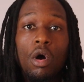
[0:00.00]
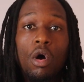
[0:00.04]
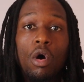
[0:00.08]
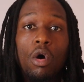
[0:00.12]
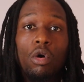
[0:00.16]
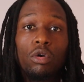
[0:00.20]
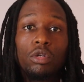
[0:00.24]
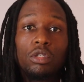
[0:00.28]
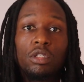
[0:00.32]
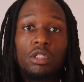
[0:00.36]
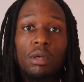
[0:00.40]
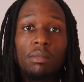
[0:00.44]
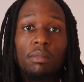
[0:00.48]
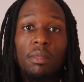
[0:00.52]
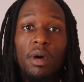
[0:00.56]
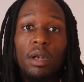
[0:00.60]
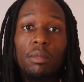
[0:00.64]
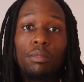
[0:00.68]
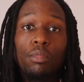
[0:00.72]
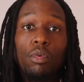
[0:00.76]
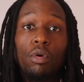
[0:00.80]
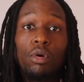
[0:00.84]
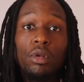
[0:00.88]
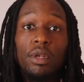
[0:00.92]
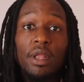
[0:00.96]
Or somebody
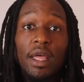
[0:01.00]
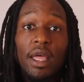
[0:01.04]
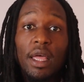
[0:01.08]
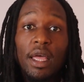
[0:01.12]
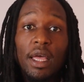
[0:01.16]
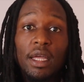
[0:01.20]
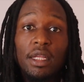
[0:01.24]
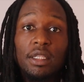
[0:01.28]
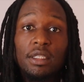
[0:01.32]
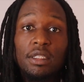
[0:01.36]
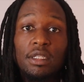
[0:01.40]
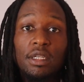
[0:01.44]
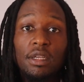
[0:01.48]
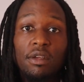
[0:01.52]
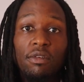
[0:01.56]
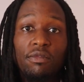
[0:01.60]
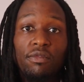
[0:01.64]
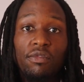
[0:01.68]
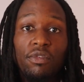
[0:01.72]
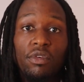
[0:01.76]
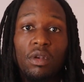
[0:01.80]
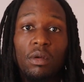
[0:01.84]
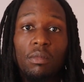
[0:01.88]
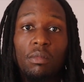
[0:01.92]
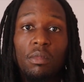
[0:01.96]
born the
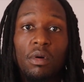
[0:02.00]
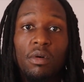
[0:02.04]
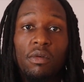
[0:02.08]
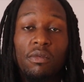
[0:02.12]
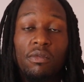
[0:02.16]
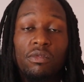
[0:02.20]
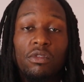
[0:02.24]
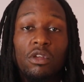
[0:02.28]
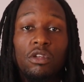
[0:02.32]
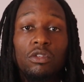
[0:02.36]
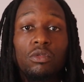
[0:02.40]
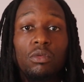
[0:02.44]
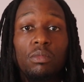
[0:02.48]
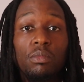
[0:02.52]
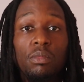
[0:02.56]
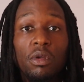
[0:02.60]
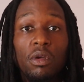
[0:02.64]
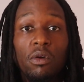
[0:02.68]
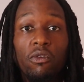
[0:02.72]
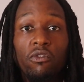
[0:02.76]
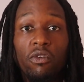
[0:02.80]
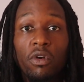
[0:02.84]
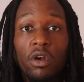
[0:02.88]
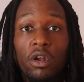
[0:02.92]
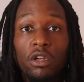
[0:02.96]
18th of the month, this would be
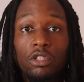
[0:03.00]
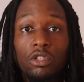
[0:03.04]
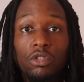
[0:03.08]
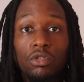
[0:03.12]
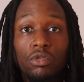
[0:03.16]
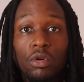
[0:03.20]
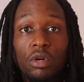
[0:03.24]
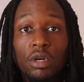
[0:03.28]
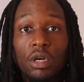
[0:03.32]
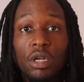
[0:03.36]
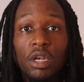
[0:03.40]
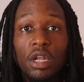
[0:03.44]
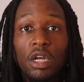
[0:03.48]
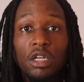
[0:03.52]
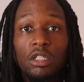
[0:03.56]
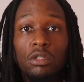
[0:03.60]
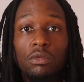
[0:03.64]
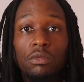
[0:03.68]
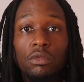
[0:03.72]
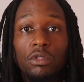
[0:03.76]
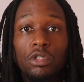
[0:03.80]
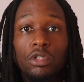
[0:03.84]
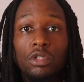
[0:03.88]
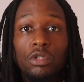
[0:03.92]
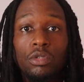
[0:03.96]
a very strong
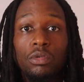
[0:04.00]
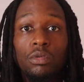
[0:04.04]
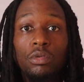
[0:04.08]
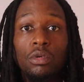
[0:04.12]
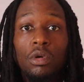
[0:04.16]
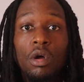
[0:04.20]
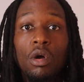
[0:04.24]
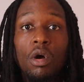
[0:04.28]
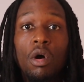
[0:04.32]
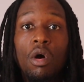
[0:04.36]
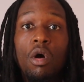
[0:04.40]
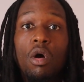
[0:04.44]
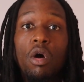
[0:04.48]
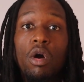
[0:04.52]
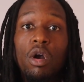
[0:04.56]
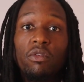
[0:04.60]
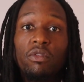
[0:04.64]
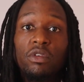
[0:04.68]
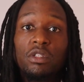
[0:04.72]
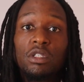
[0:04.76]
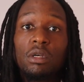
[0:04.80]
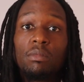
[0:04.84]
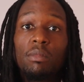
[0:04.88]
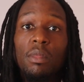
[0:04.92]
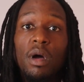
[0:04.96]
connection with you. Or
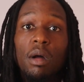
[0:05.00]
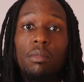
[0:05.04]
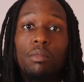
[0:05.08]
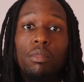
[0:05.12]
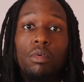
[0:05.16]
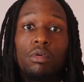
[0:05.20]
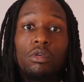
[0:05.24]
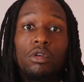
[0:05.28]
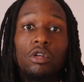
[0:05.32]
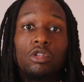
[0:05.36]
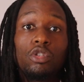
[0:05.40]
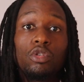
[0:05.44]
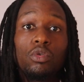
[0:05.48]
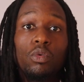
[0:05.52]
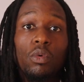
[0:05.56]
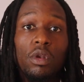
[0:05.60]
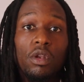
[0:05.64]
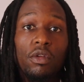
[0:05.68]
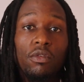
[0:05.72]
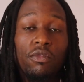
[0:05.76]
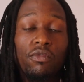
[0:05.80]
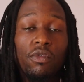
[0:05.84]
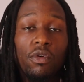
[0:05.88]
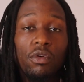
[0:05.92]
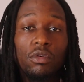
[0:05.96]
even somebody born the
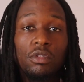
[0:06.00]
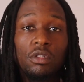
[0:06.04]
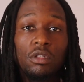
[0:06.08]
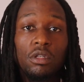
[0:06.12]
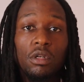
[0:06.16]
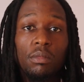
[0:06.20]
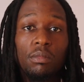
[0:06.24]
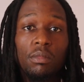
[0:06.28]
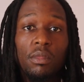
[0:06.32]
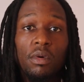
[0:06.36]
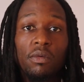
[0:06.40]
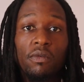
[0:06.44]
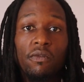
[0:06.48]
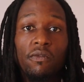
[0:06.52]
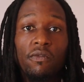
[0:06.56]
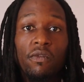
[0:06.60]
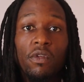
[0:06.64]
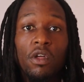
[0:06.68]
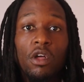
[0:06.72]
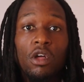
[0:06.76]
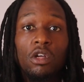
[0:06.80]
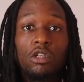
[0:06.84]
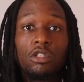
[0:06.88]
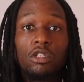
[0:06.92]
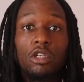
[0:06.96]
21st of the month.
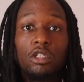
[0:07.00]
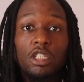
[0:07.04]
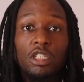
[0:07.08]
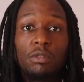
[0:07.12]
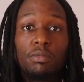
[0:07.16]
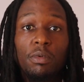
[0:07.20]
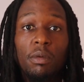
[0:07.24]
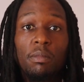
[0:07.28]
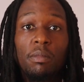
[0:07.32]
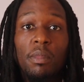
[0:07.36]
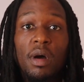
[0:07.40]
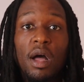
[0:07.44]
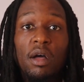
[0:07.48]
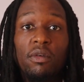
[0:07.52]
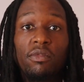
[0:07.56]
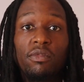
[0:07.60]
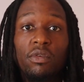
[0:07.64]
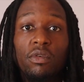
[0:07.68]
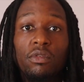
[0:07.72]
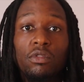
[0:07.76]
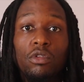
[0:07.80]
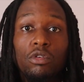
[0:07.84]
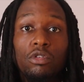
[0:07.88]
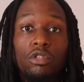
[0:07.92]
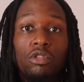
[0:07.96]
So just be
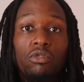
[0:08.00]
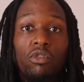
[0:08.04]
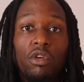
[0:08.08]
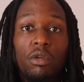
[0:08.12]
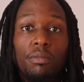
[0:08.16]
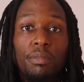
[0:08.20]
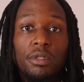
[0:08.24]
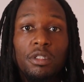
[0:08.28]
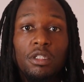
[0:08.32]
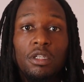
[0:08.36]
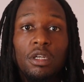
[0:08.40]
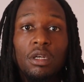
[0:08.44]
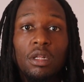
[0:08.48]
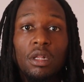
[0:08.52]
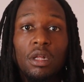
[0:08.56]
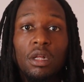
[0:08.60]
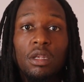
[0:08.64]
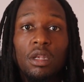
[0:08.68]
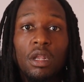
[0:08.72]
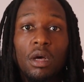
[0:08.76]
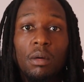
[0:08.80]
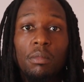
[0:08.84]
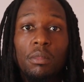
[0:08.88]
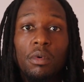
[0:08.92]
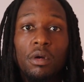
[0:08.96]
mindful of those three particular
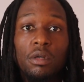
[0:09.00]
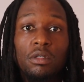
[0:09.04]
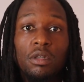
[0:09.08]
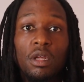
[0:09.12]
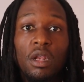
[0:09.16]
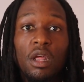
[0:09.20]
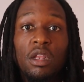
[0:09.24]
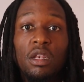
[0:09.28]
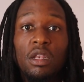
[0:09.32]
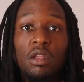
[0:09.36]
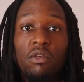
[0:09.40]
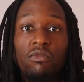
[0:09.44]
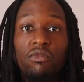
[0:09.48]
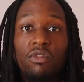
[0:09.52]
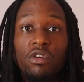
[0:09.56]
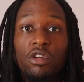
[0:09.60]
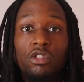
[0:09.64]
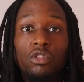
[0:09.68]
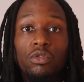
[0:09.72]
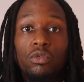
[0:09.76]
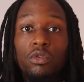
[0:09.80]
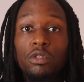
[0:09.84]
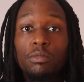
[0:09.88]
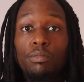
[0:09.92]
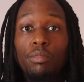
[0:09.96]
numbers and
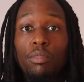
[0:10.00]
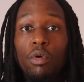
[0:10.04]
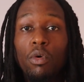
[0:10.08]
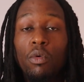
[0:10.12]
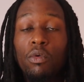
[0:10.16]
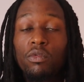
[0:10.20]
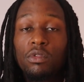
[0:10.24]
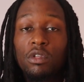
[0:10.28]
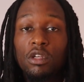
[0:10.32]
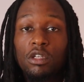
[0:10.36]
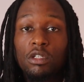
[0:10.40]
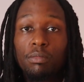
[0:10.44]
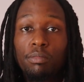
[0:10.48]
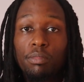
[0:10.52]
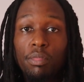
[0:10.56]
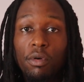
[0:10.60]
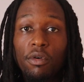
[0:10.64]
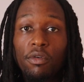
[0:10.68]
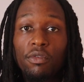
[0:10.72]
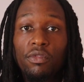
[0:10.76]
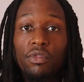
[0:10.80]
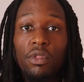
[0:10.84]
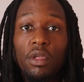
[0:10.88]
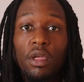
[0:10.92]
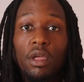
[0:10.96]
individuals born with this
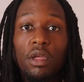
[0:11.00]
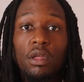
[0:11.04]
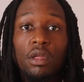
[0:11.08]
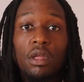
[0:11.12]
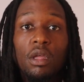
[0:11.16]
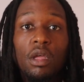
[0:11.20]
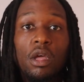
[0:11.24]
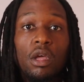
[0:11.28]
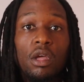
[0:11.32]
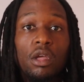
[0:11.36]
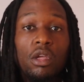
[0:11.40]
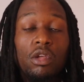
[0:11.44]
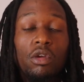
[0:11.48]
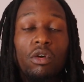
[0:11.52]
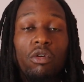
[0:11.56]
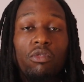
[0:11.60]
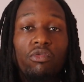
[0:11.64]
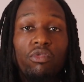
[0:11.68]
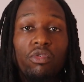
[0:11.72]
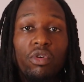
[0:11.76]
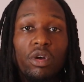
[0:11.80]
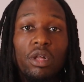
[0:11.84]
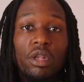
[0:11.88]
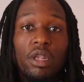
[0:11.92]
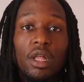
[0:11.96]
birthday. You'll
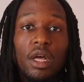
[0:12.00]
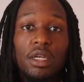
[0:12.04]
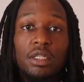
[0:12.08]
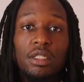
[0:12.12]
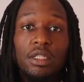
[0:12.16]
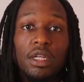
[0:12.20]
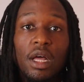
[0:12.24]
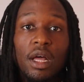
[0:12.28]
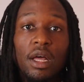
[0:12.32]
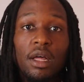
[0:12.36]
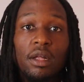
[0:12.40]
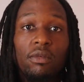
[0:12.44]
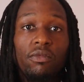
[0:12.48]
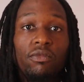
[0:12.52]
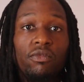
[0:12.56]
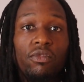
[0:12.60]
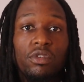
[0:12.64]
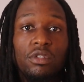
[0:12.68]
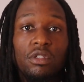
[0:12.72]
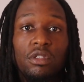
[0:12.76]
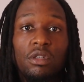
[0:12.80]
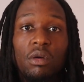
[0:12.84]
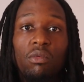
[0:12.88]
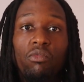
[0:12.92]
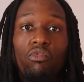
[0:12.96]
realize that for
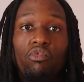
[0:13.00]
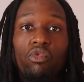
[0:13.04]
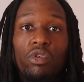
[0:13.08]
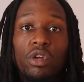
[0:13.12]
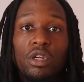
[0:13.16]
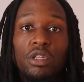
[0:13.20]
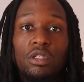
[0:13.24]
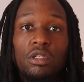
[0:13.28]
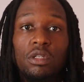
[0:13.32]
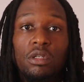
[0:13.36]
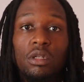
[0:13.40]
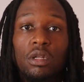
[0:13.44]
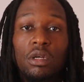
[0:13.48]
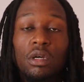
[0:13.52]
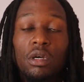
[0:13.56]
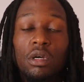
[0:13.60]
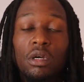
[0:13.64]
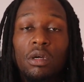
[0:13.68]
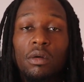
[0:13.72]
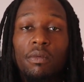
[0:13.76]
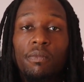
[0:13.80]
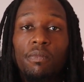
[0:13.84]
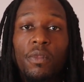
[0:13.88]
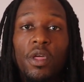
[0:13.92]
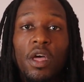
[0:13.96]
some reason
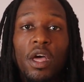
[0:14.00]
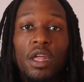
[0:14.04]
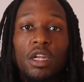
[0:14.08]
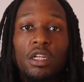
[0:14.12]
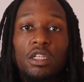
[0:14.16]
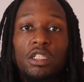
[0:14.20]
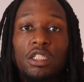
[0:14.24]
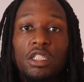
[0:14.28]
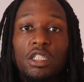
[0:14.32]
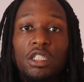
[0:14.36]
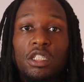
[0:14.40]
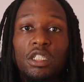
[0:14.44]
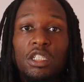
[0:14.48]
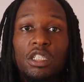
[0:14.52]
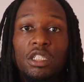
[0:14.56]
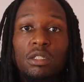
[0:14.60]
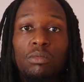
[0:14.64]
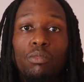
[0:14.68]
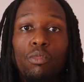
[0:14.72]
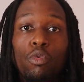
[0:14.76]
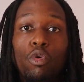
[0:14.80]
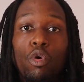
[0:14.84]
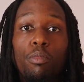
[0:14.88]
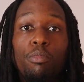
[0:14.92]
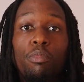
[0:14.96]
the energy is just
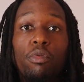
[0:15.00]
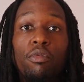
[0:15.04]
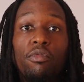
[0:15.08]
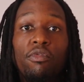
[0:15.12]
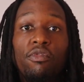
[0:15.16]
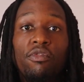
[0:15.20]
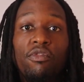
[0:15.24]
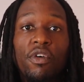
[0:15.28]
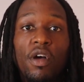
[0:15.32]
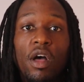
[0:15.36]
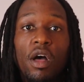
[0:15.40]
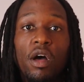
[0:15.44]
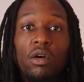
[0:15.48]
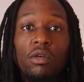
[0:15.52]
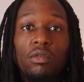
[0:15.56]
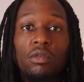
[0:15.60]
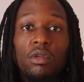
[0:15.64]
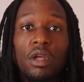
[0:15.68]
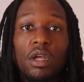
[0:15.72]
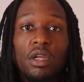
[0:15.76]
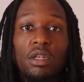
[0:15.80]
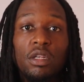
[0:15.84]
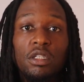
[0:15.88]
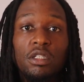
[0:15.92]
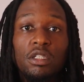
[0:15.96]
more profound,
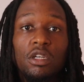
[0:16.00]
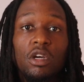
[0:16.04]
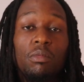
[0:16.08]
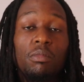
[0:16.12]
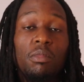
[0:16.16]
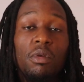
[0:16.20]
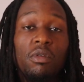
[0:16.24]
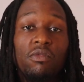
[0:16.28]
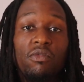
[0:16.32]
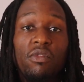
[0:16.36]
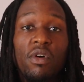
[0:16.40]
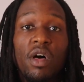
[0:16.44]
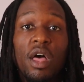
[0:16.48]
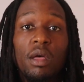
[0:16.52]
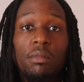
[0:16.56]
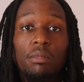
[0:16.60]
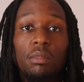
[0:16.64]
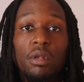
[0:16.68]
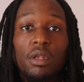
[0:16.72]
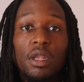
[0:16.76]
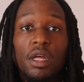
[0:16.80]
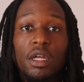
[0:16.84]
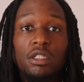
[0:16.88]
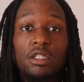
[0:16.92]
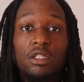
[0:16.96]
and there's going to be a
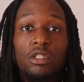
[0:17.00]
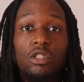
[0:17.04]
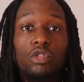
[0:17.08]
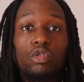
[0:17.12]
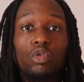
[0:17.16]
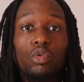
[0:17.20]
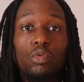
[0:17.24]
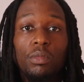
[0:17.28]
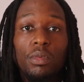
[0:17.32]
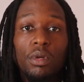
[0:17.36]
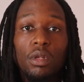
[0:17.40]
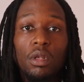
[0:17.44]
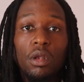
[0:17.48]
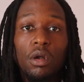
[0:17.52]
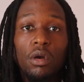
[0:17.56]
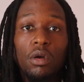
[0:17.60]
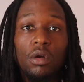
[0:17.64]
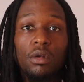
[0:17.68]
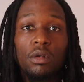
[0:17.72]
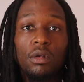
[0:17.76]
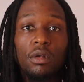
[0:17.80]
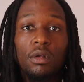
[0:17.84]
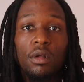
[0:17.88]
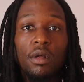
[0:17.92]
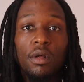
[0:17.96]
valuable lesson to be learned.